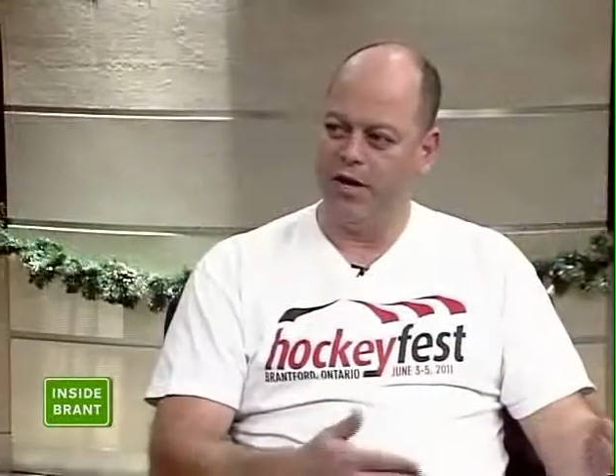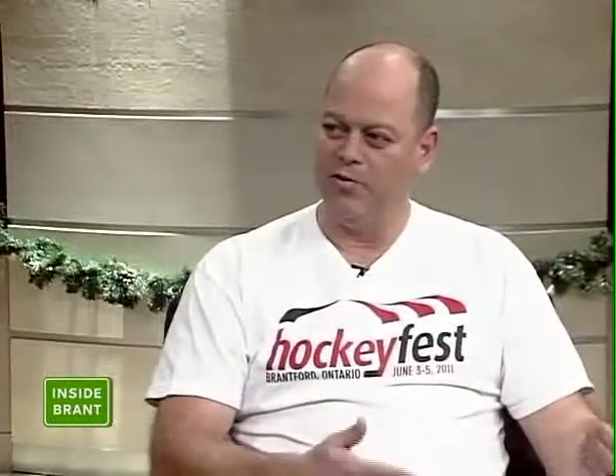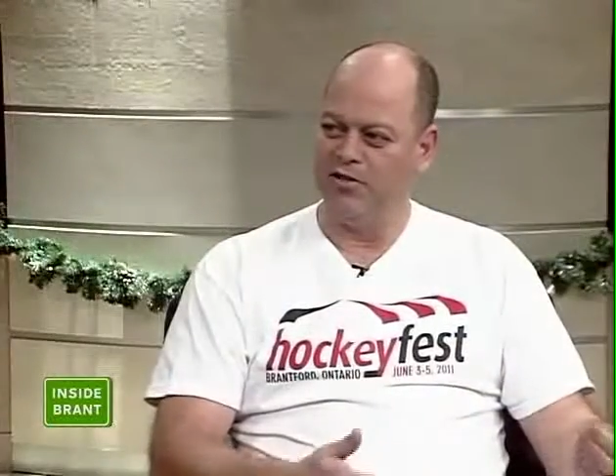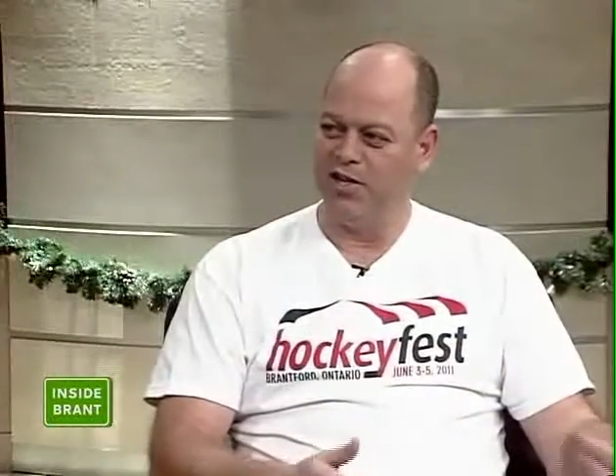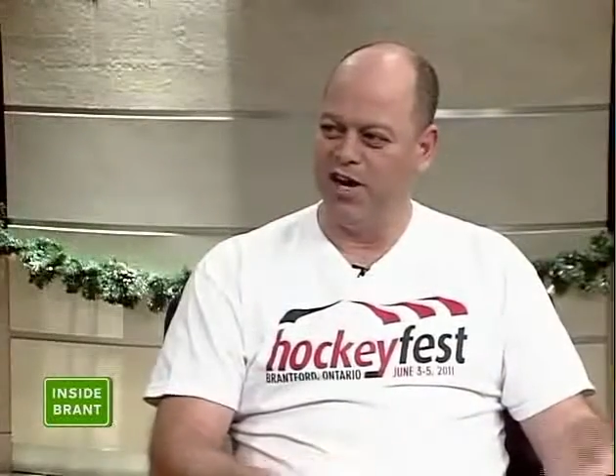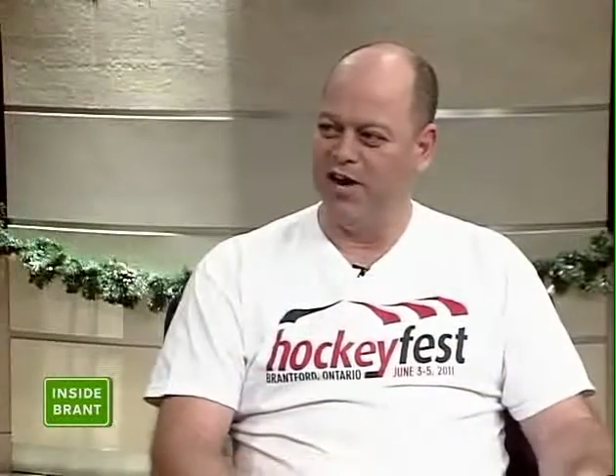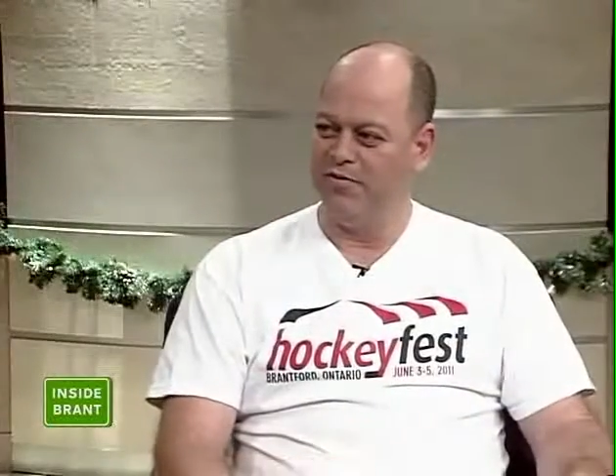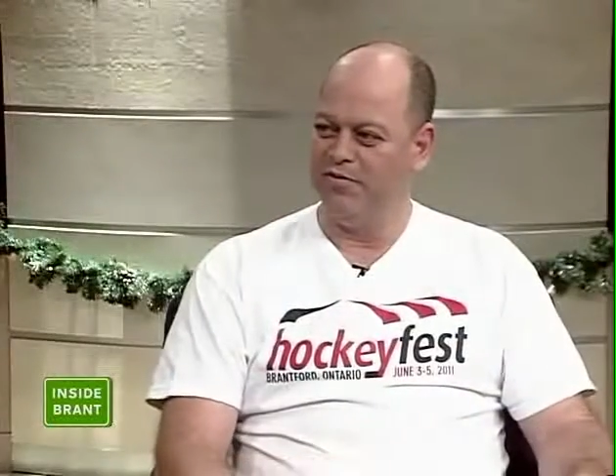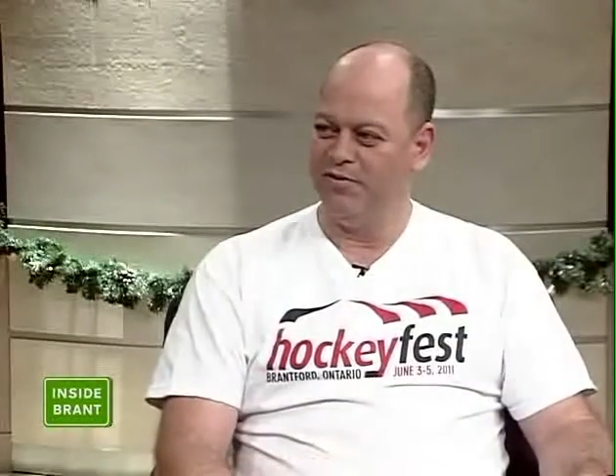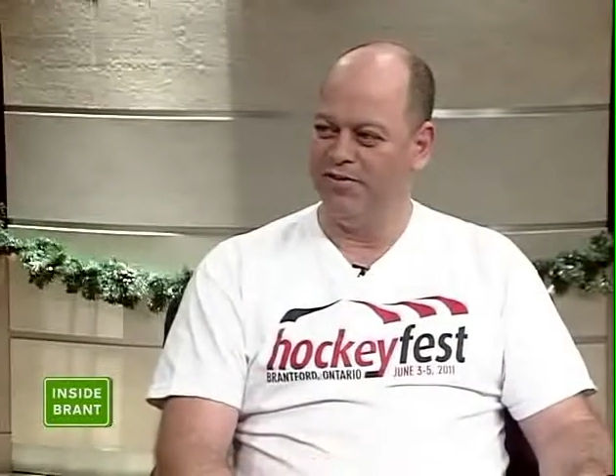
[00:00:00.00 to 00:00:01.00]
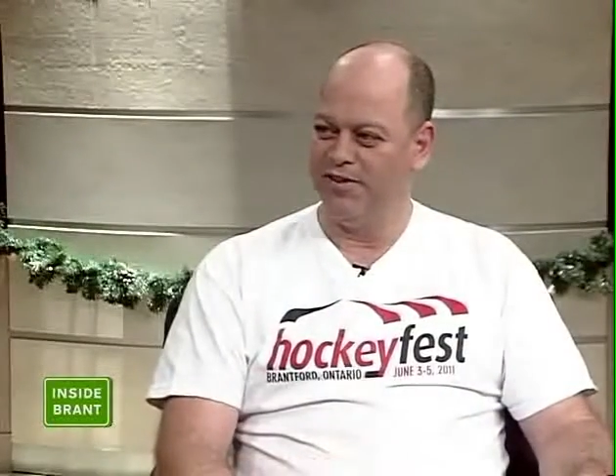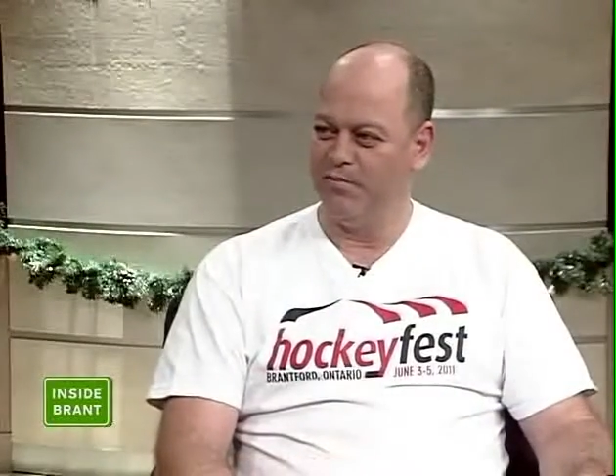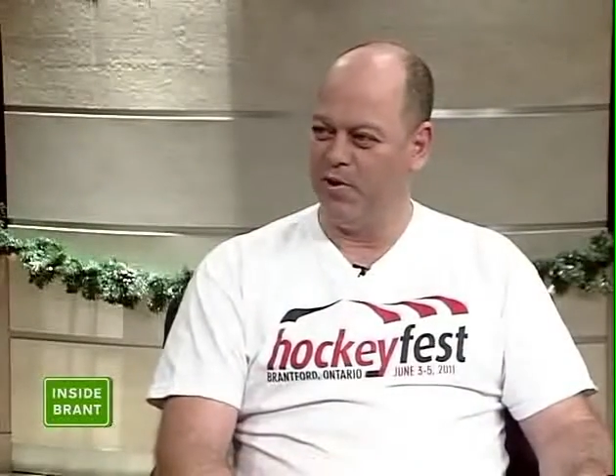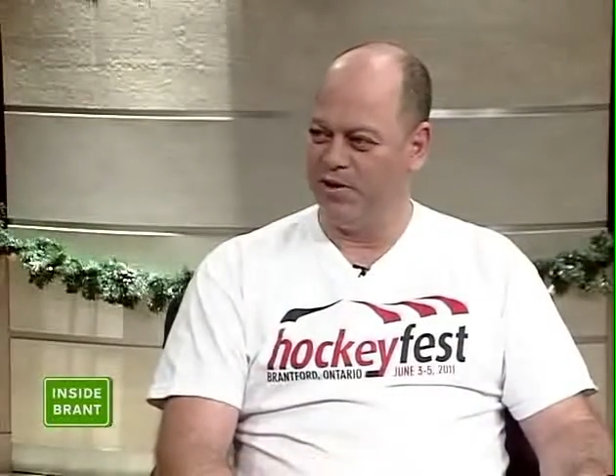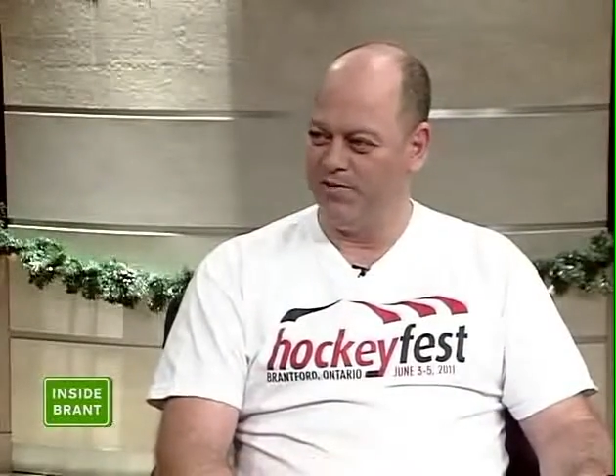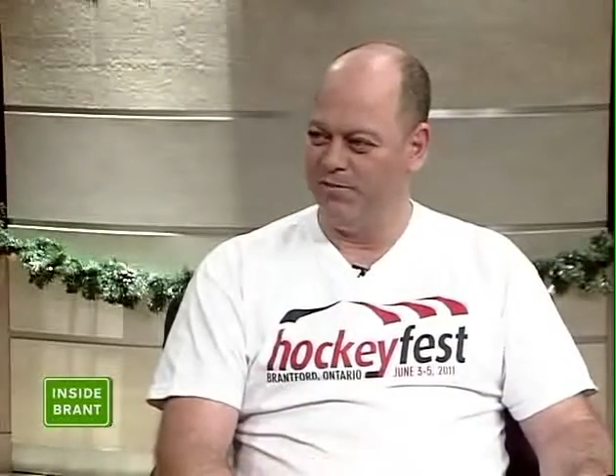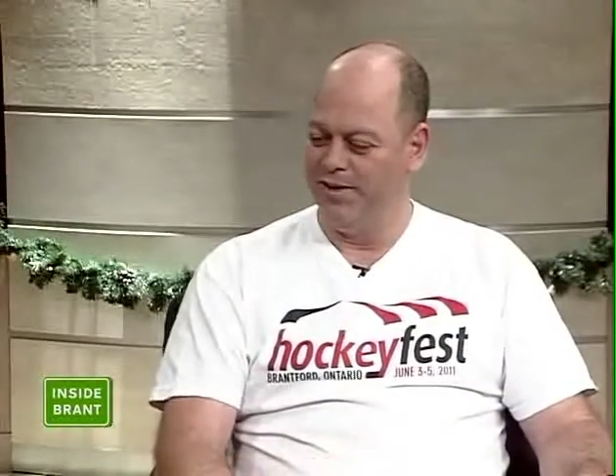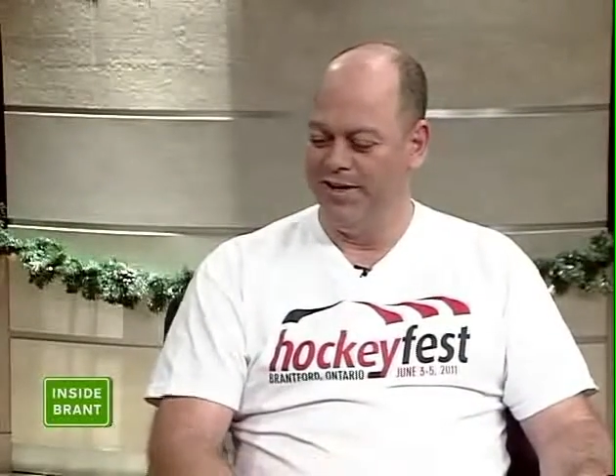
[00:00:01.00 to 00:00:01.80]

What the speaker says: I was off the podium,